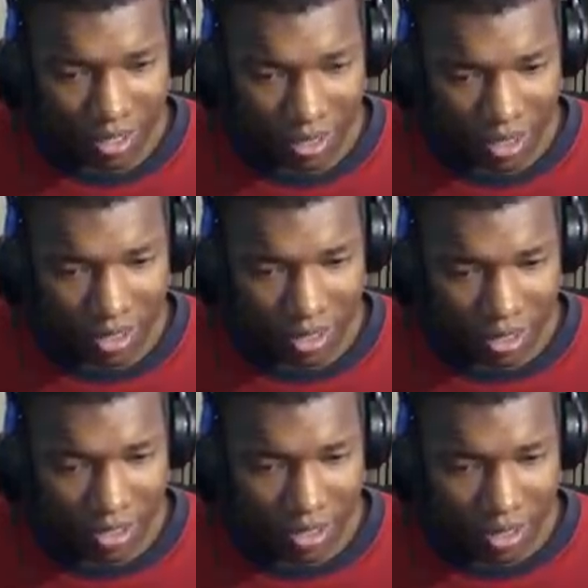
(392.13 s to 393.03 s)

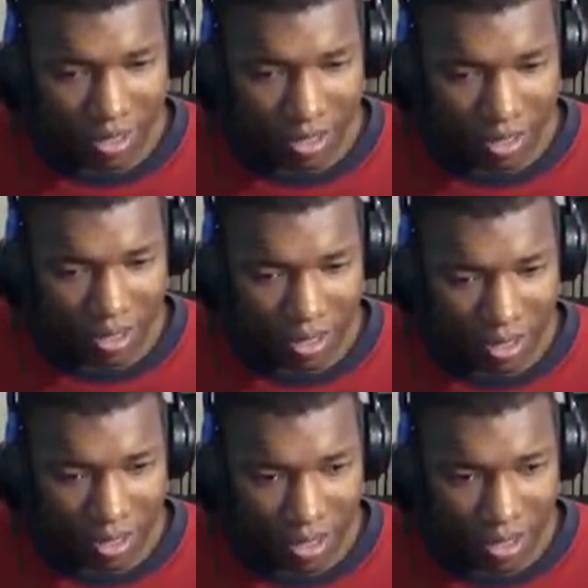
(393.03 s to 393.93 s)

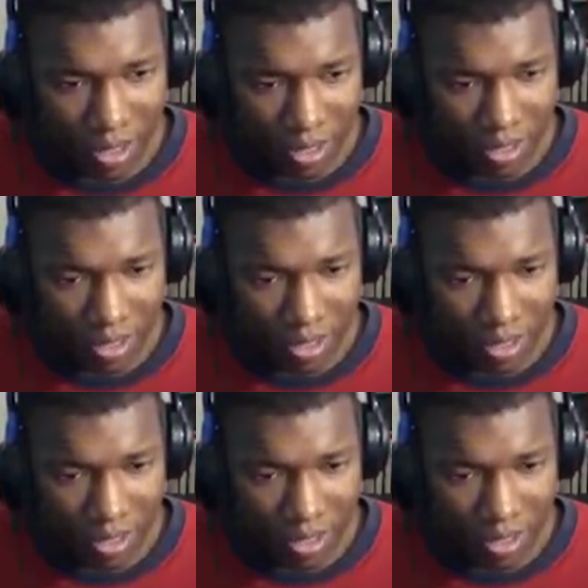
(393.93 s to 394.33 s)
Nobody speaks.